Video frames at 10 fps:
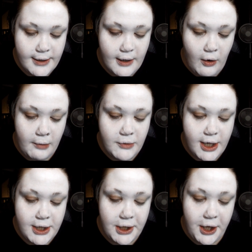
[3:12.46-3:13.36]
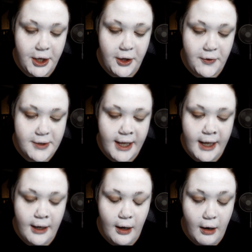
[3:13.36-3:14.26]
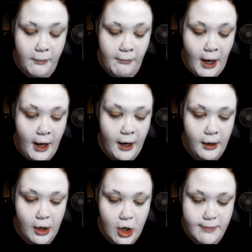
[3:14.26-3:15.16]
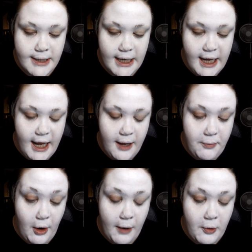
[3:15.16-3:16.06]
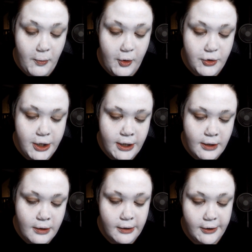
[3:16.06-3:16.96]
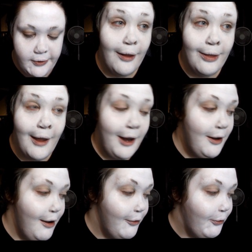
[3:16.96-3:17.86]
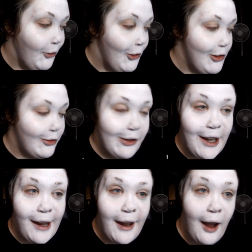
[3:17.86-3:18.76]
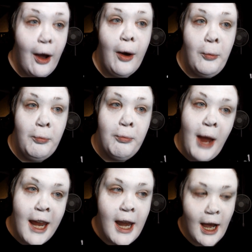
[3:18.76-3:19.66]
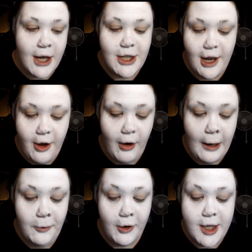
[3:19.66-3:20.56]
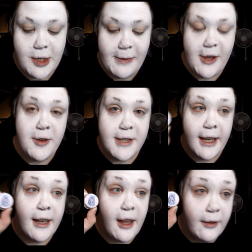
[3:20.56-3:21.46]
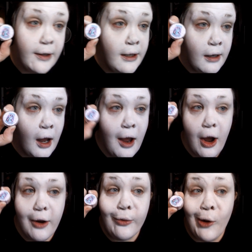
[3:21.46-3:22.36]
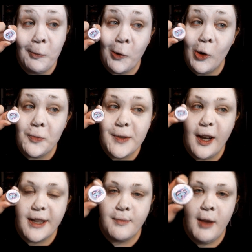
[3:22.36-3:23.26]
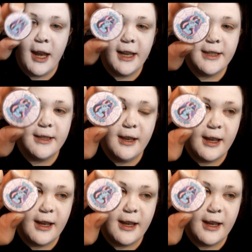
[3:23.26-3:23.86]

So I'm just using my Urban Decay Primer Potion. And then for the main eyeshadow, I'm going to be using Coven from Corpse Cosmetics.